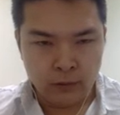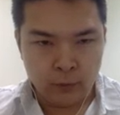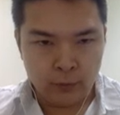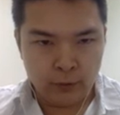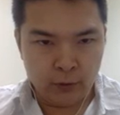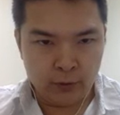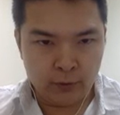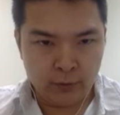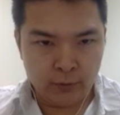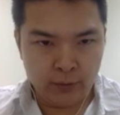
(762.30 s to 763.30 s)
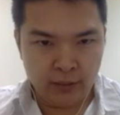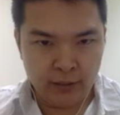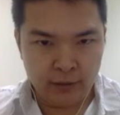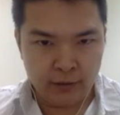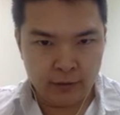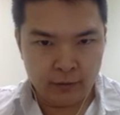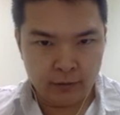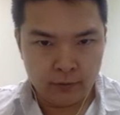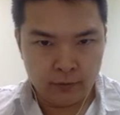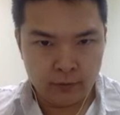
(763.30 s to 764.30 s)
when it goes around here,
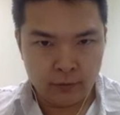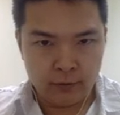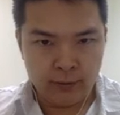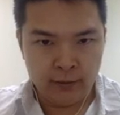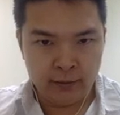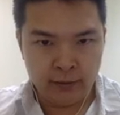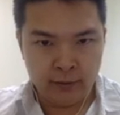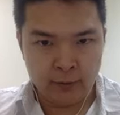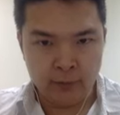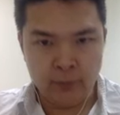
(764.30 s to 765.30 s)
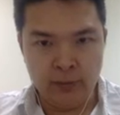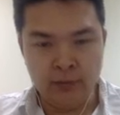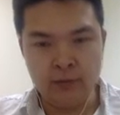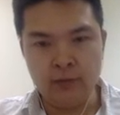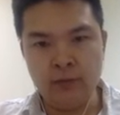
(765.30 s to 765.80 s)
all right, yeah, around here,